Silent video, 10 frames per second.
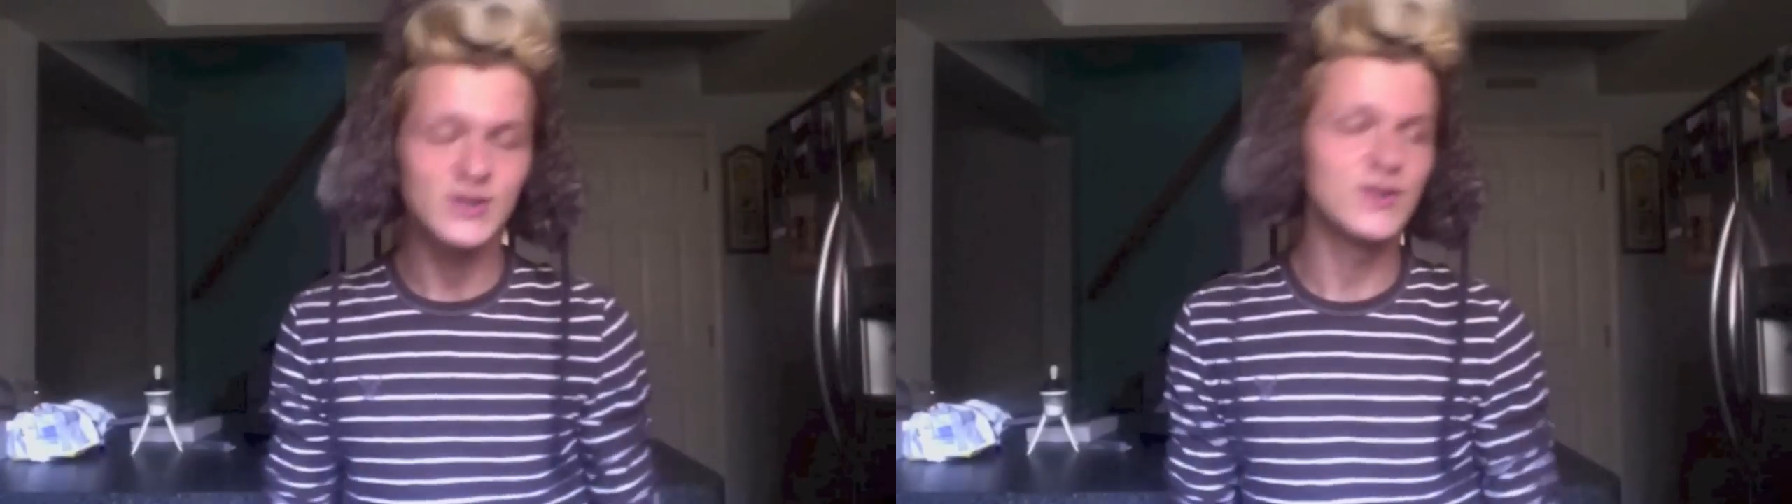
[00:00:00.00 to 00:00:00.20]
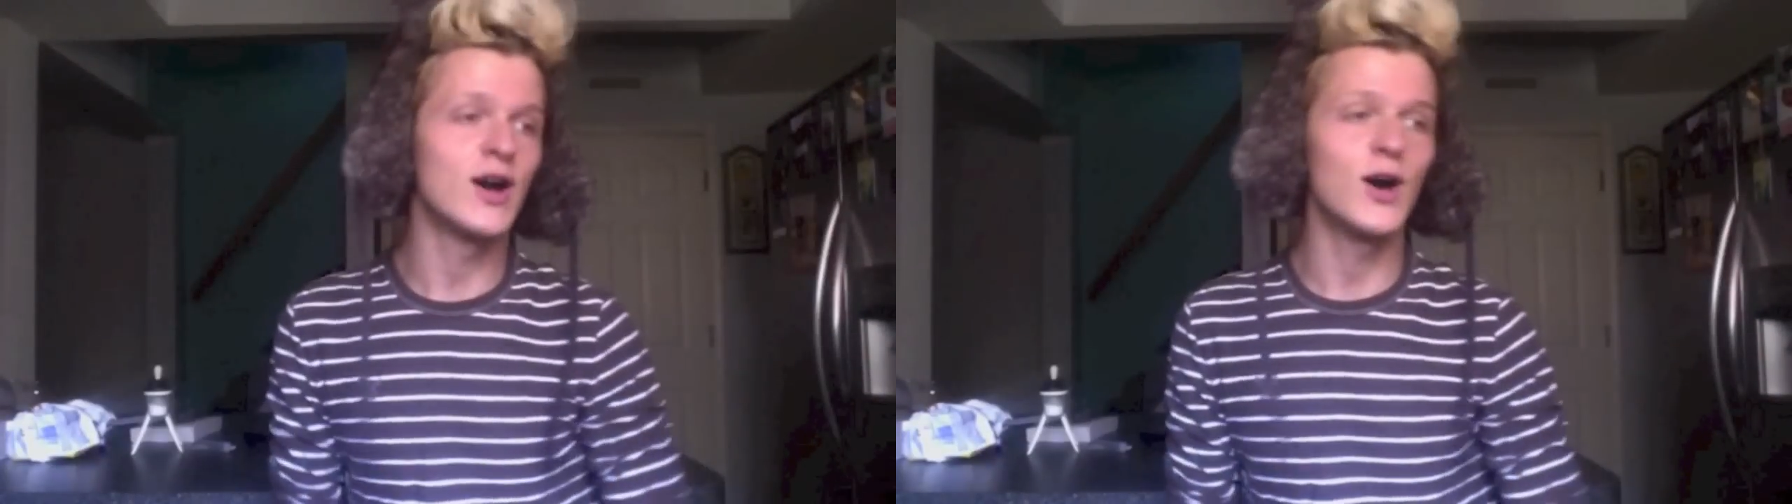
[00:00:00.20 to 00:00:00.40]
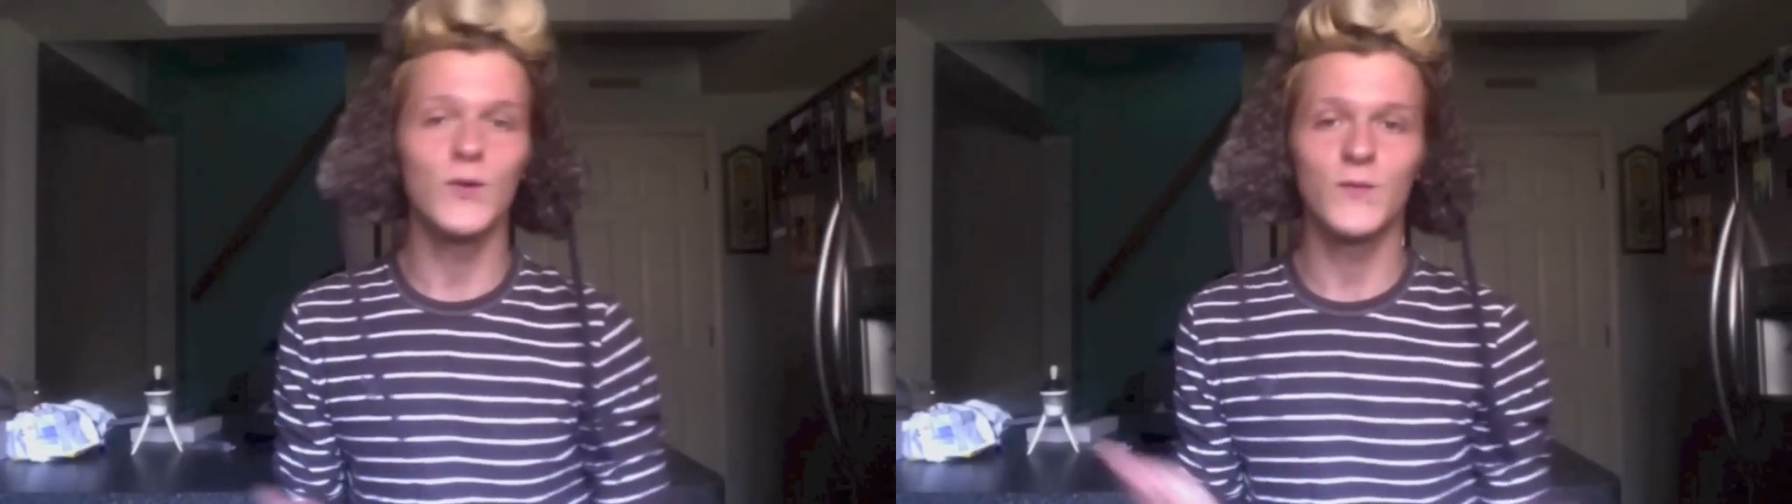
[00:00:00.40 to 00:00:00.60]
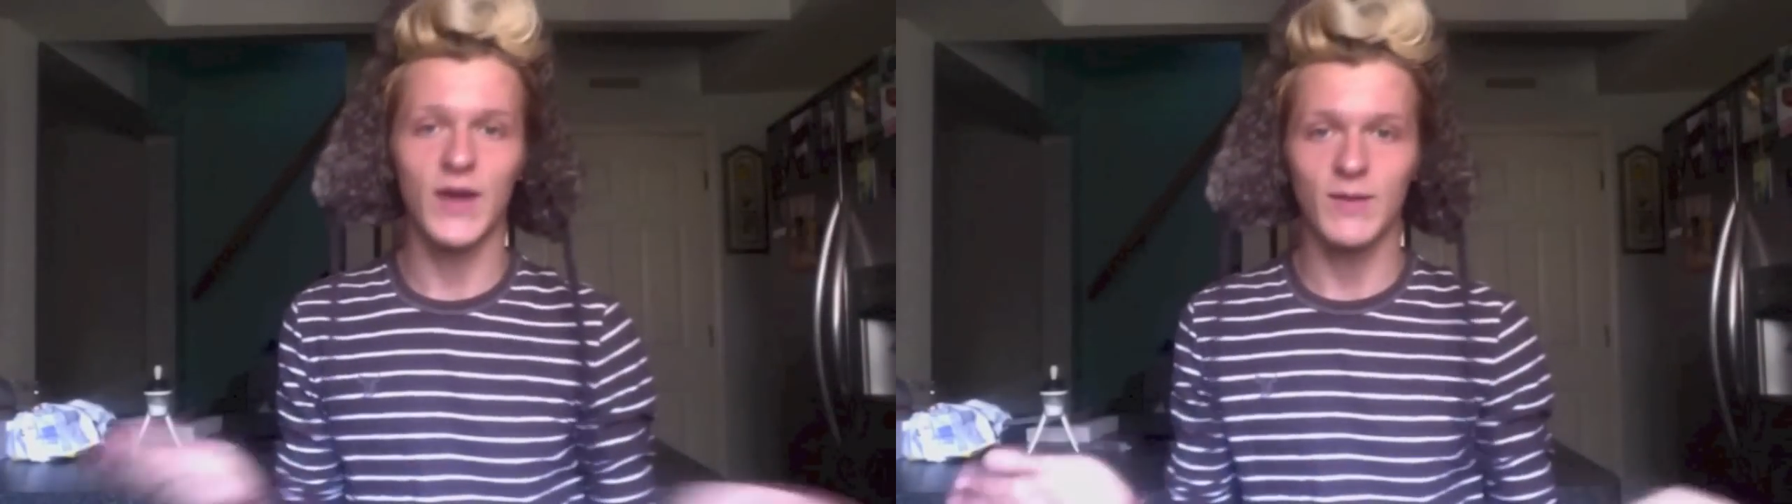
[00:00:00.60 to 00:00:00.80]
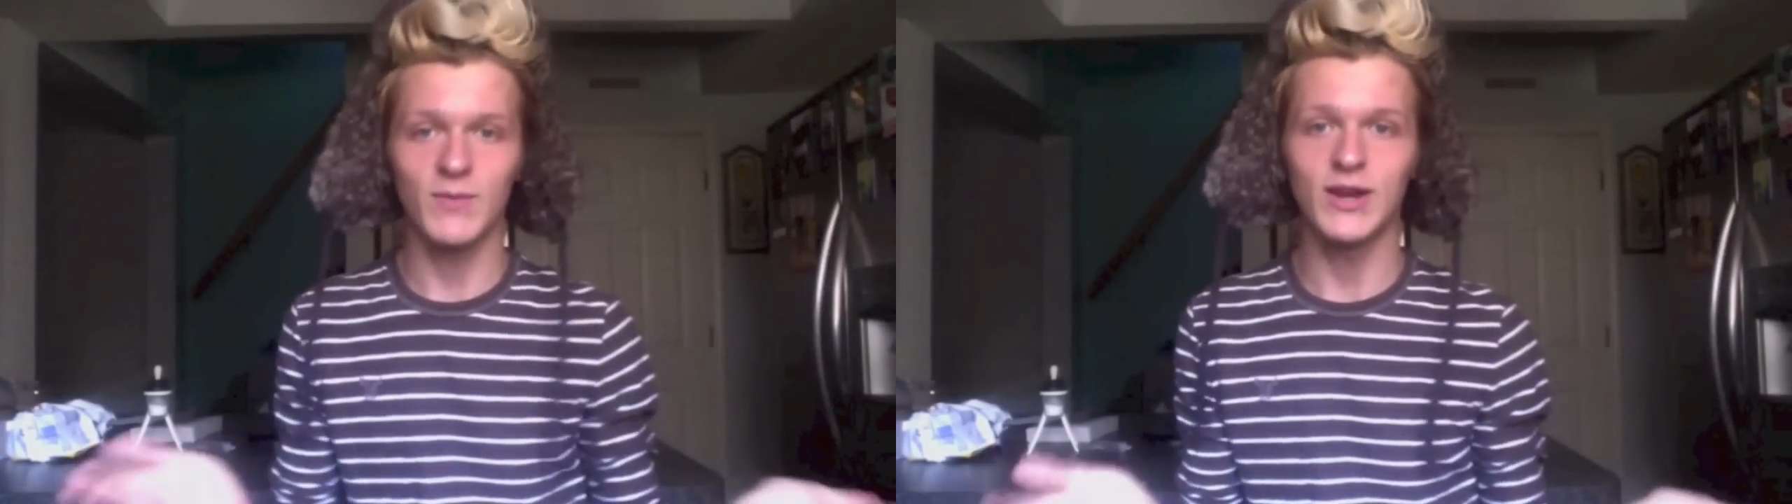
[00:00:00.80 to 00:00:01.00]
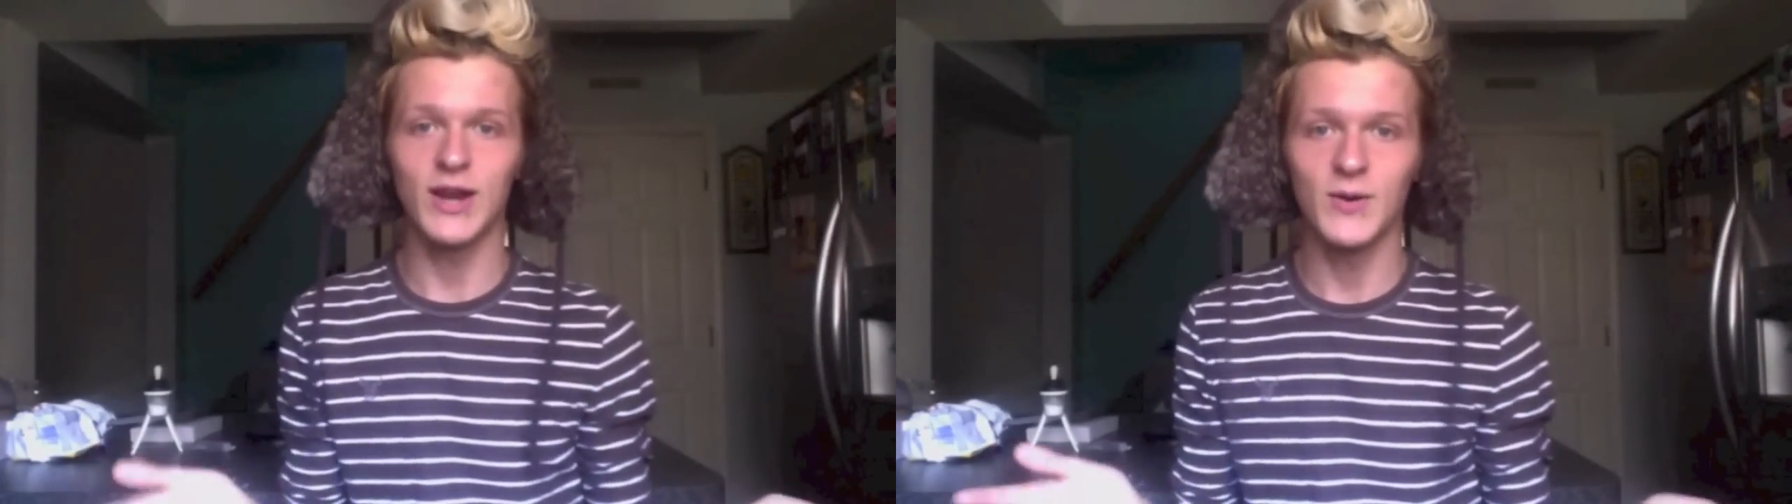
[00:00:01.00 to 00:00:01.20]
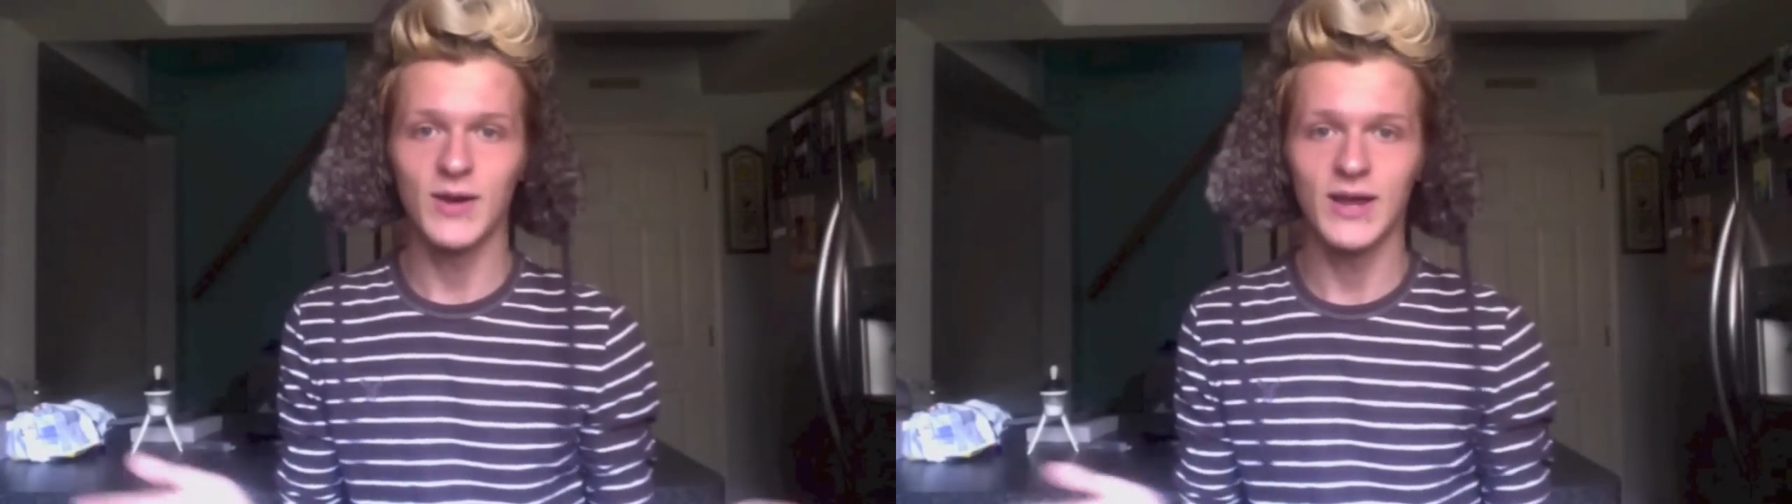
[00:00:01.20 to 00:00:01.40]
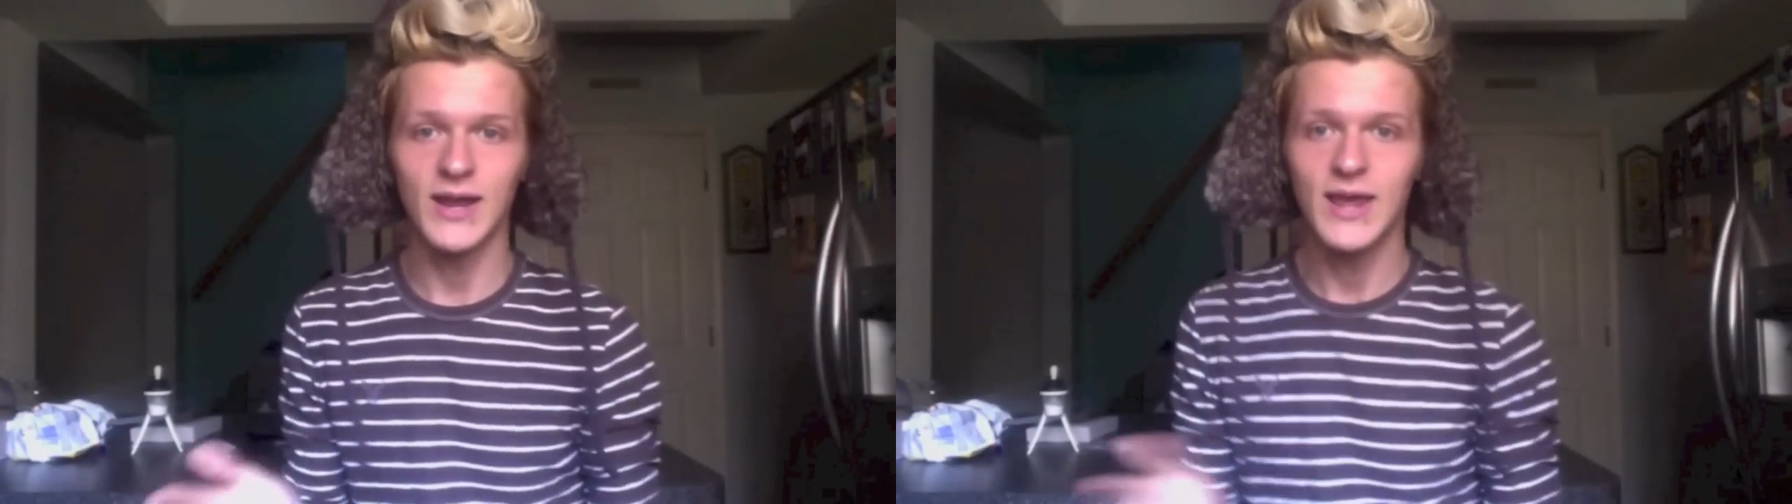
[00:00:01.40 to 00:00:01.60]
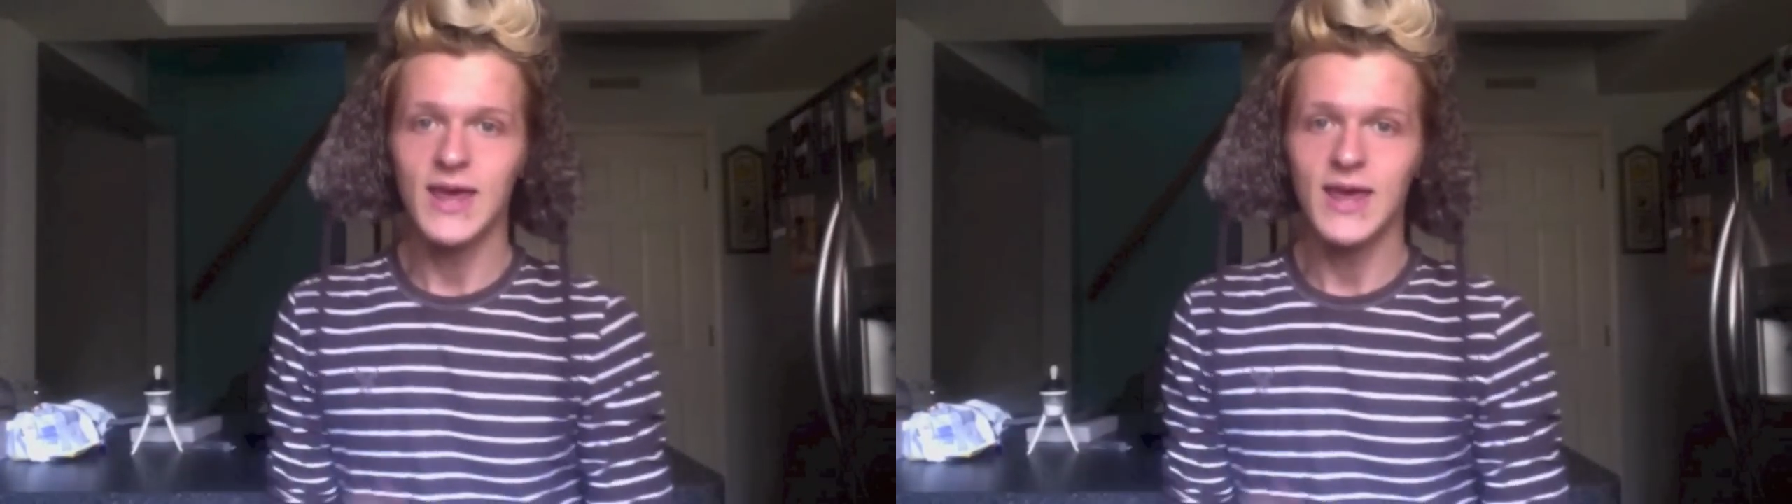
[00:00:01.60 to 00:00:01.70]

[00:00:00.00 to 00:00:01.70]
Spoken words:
into the whole family knowing,